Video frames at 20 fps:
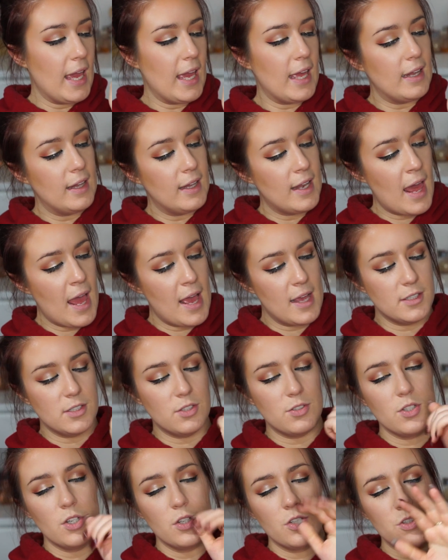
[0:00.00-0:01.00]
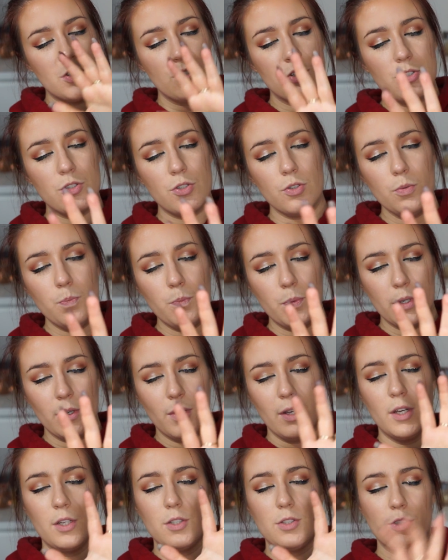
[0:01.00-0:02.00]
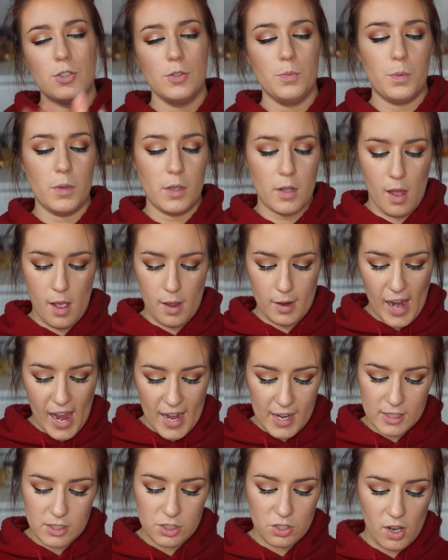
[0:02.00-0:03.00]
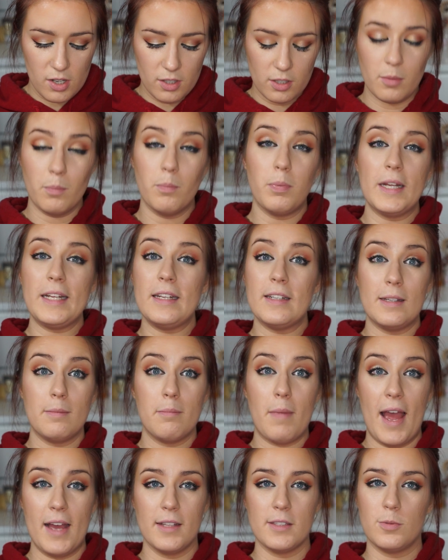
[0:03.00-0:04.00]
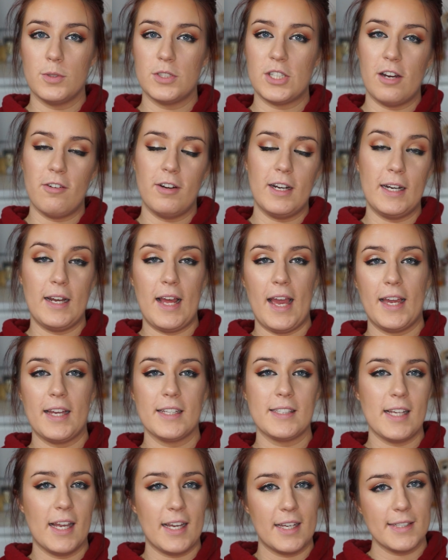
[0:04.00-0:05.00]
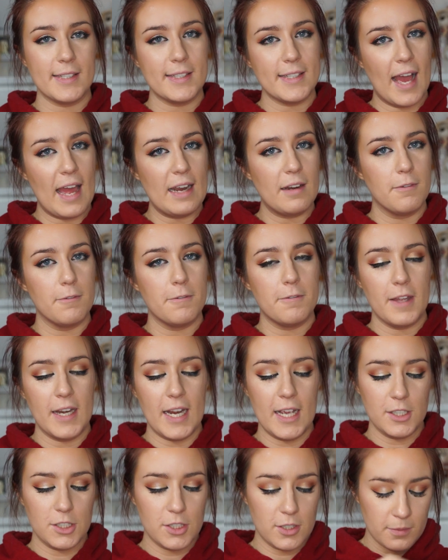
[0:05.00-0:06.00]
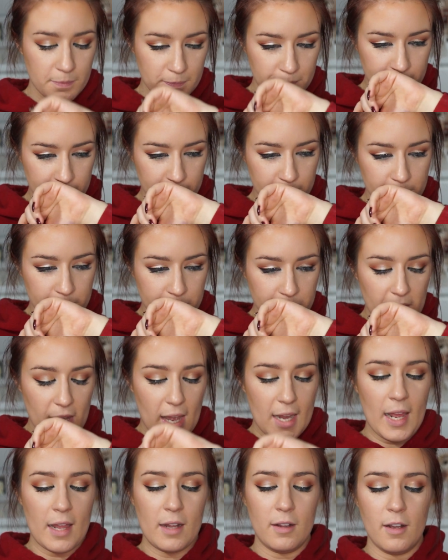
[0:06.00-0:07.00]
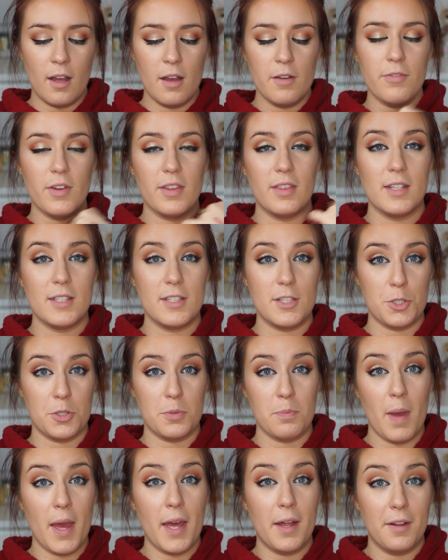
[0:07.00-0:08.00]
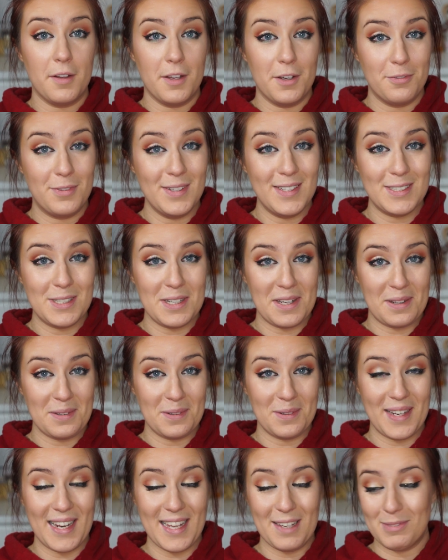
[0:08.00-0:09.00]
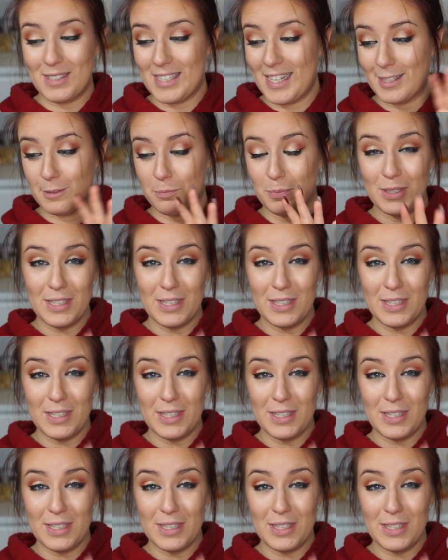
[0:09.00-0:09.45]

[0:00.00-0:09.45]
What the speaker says: It lasts super, super long, and it's not completely matte, which I really like. It's like a satin finish. And I love the smell of these liquid lipsticks.